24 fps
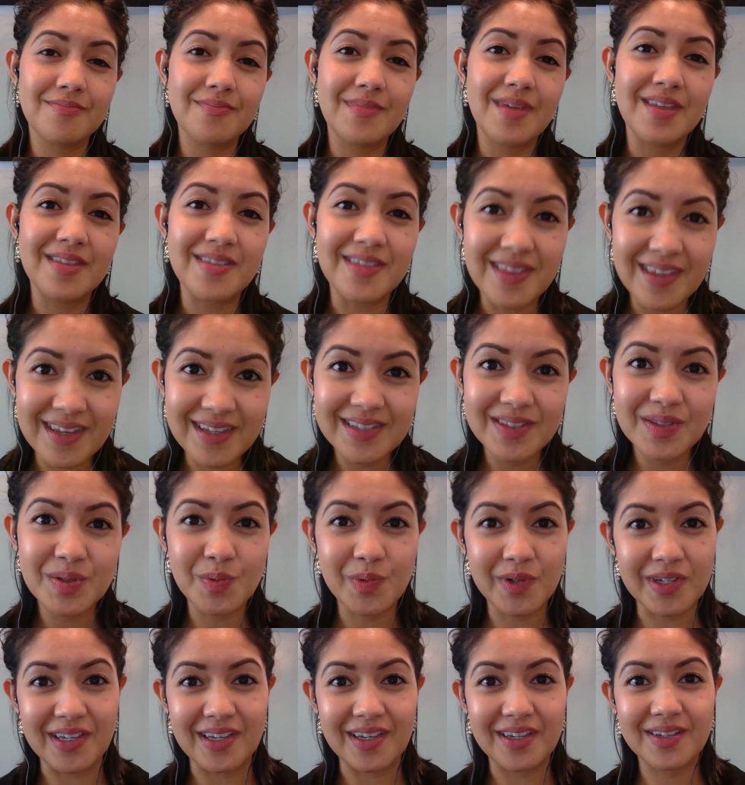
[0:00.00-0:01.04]
this
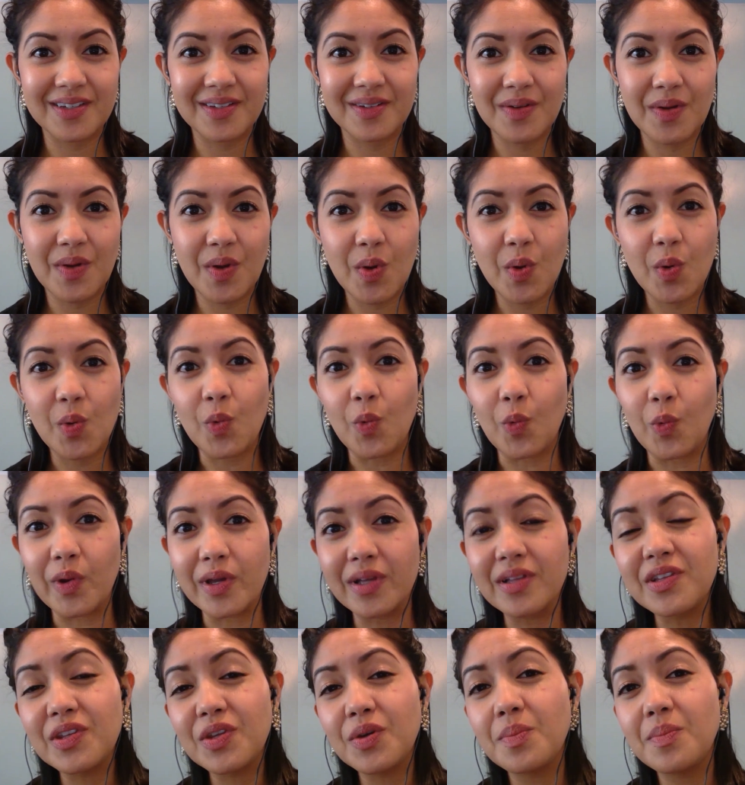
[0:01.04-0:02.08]
week, will
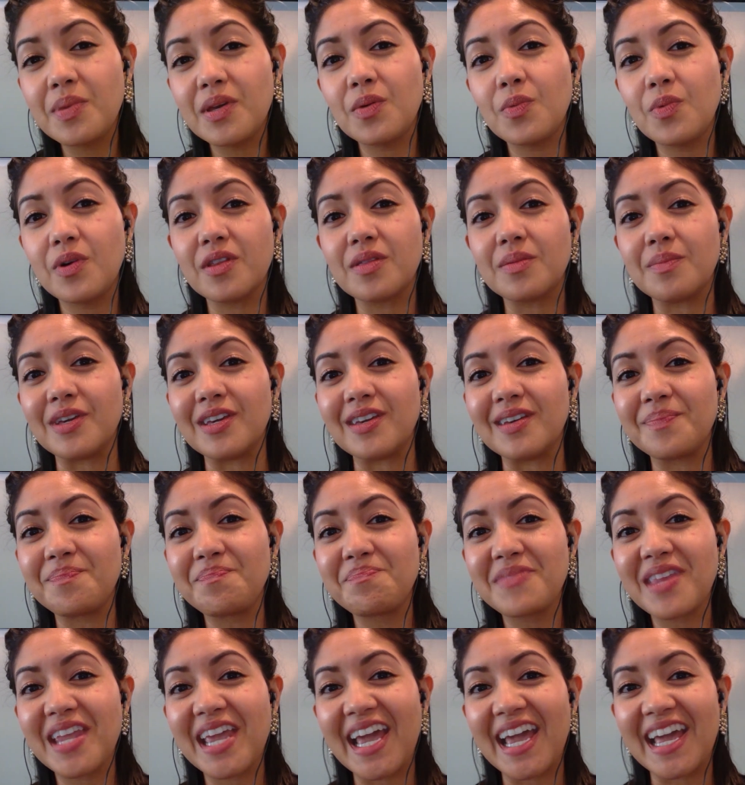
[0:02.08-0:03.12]
you be with me
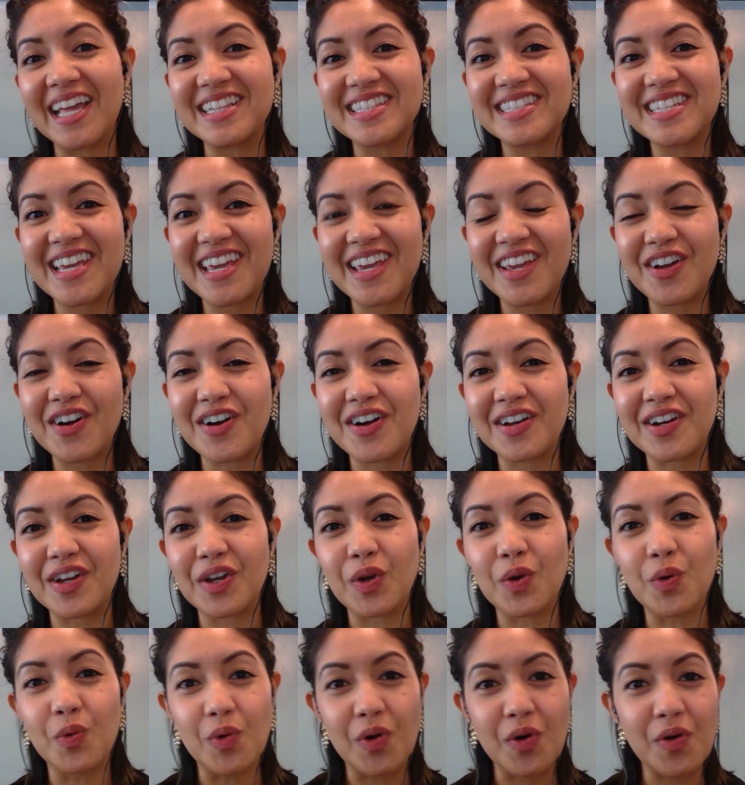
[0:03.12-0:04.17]
and take on a
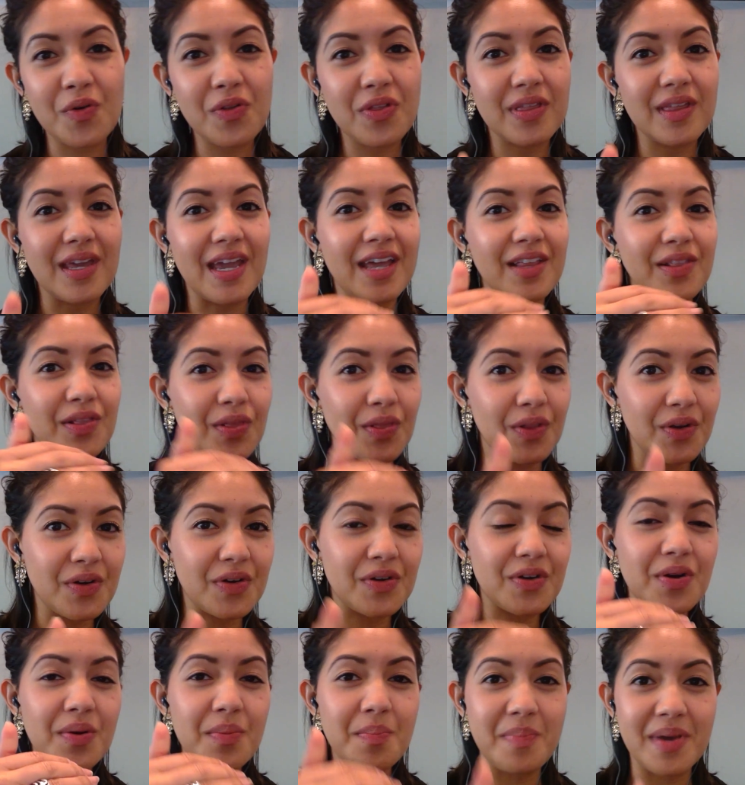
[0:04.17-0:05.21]
growth and
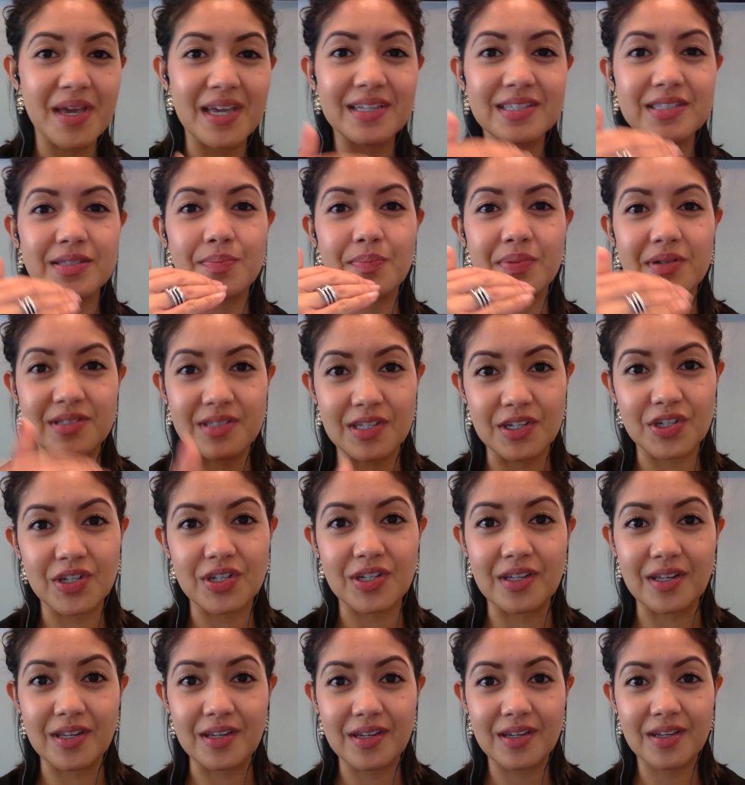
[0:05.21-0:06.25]
learner-based position
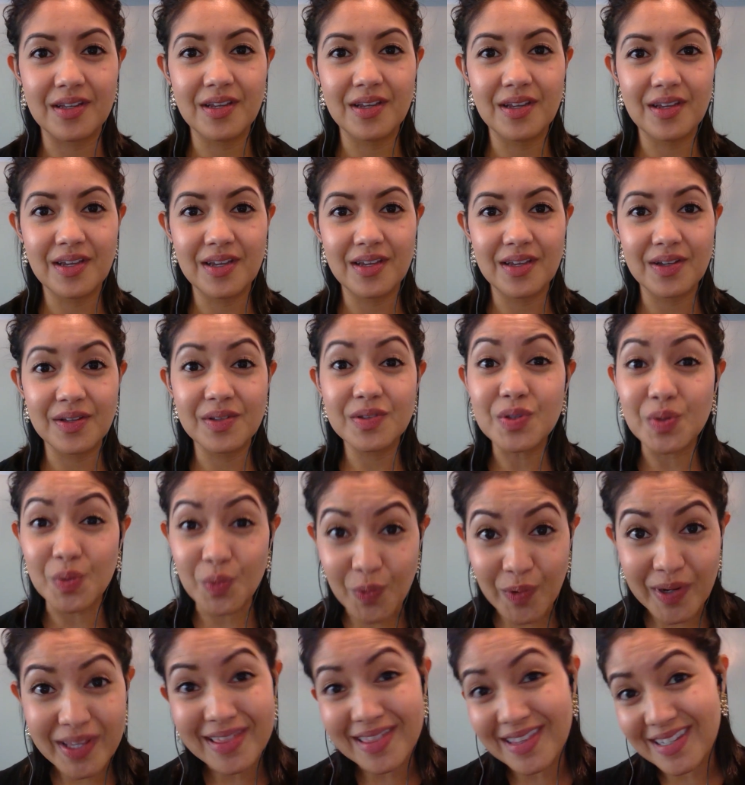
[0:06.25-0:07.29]
to
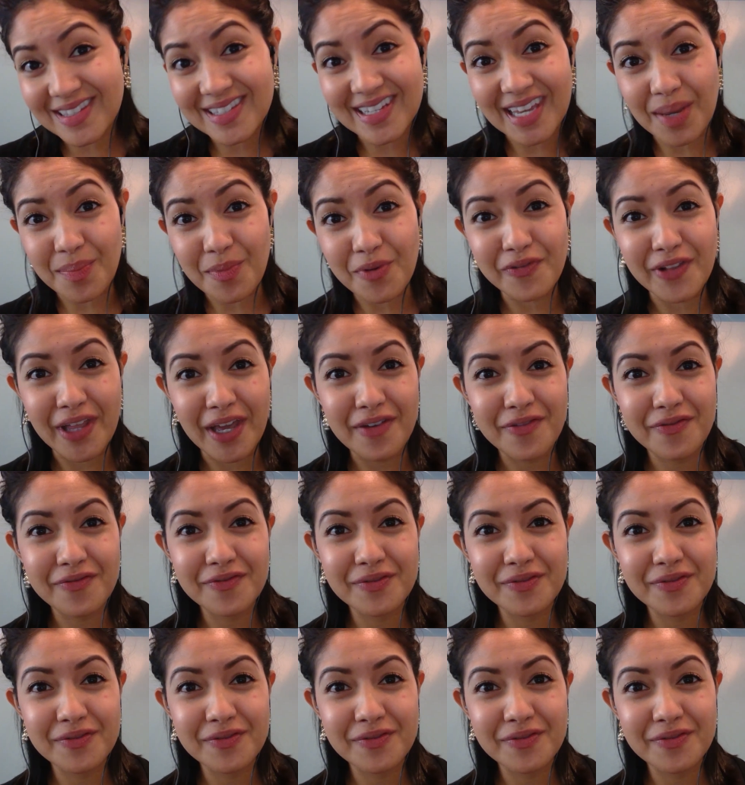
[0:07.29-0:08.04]
win this game of life?